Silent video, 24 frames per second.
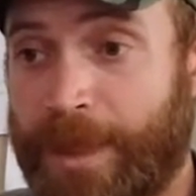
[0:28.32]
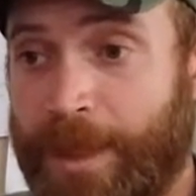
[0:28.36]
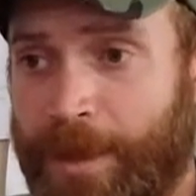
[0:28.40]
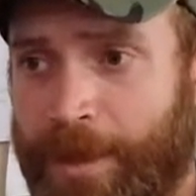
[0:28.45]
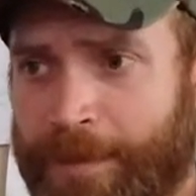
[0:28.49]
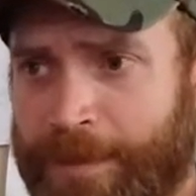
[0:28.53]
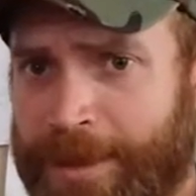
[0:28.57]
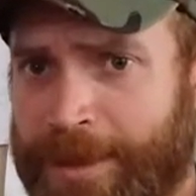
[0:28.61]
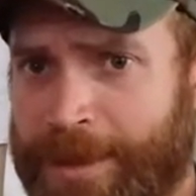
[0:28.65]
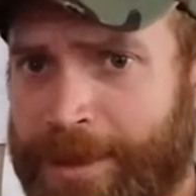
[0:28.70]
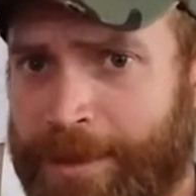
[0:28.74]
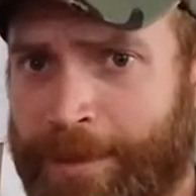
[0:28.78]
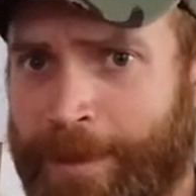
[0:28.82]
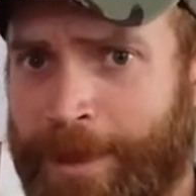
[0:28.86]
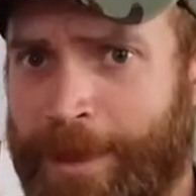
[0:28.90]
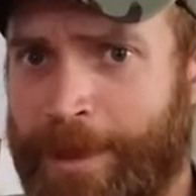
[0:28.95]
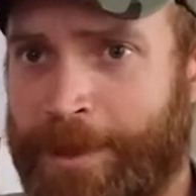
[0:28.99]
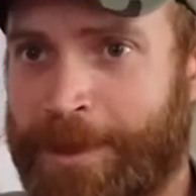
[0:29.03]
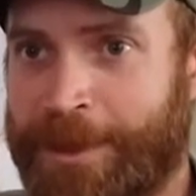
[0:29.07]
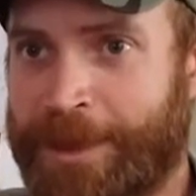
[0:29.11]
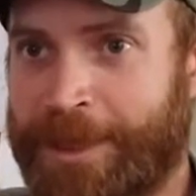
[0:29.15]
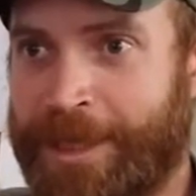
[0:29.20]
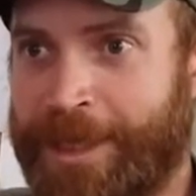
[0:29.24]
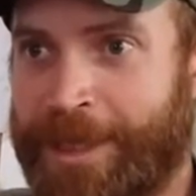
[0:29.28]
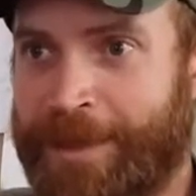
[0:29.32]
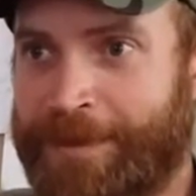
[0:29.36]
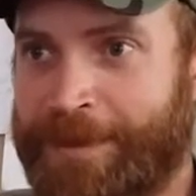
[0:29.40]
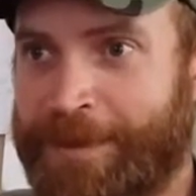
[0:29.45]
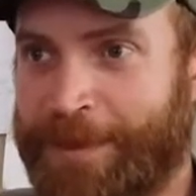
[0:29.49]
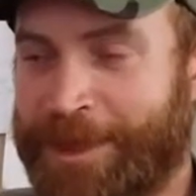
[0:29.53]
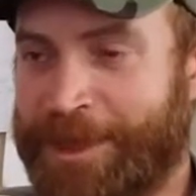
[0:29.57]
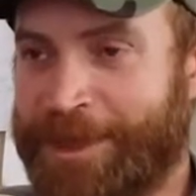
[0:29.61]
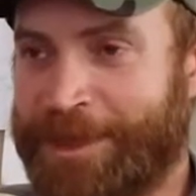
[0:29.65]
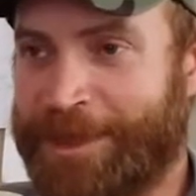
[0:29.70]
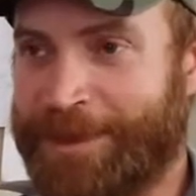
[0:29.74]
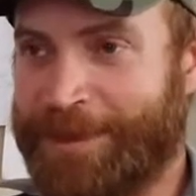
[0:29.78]
often some close shaves,
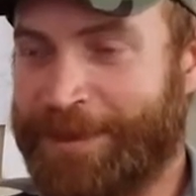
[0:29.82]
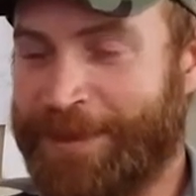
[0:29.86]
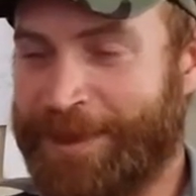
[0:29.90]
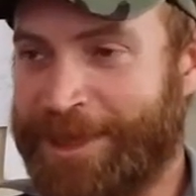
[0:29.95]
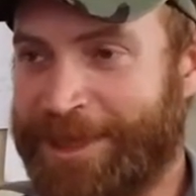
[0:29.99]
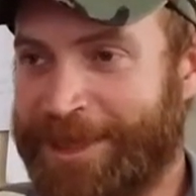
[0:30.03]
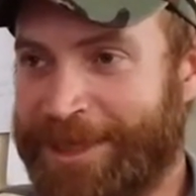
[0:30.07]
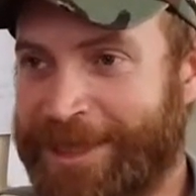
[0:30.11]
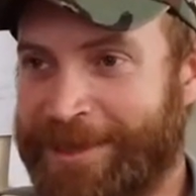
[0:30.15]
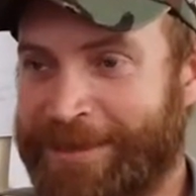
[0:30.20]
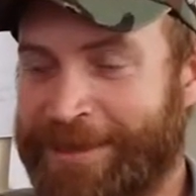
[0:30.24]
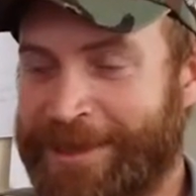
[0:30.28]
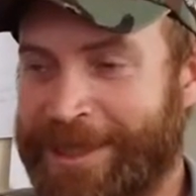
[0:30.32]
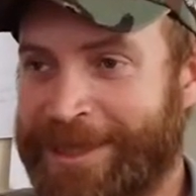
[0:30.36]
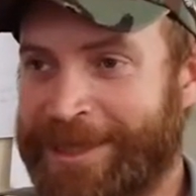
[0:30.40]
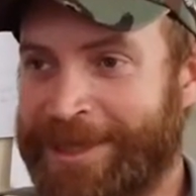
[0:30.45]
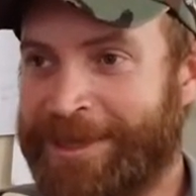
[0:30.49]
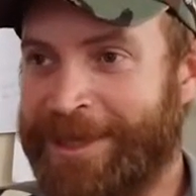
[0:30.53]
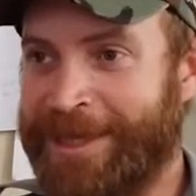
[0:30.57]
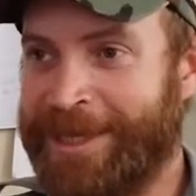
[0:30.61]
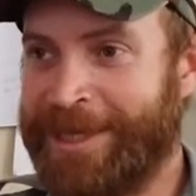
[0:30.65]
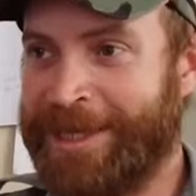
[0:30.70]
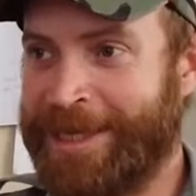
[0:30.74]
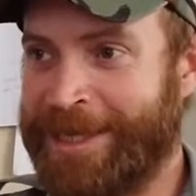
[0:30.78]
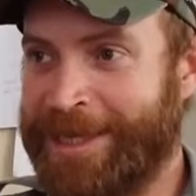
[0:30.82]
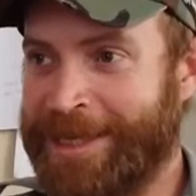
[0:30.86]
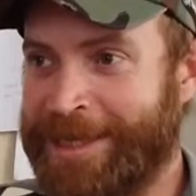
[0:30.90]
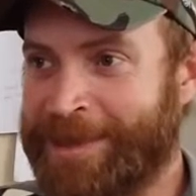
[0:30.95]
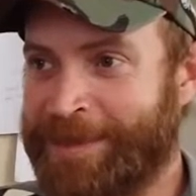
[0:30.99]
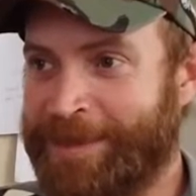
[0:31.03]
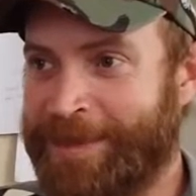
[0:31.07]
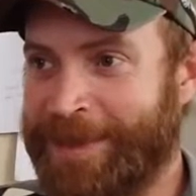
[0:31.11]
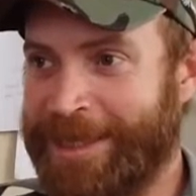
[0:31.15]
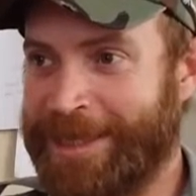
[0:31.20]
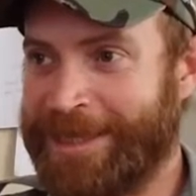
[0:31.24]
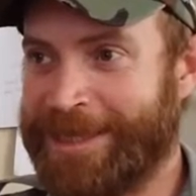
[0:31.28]
which, which gives us gray hairs,
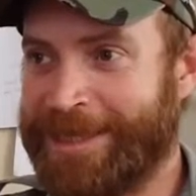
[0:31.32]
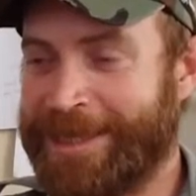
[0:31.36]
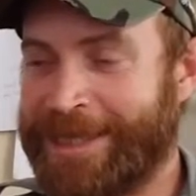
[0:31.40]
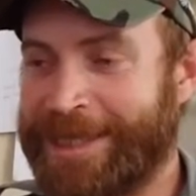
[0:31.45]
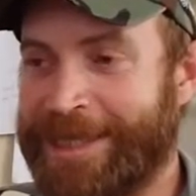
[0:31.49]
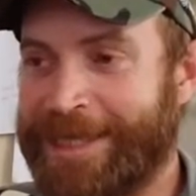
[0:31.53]
but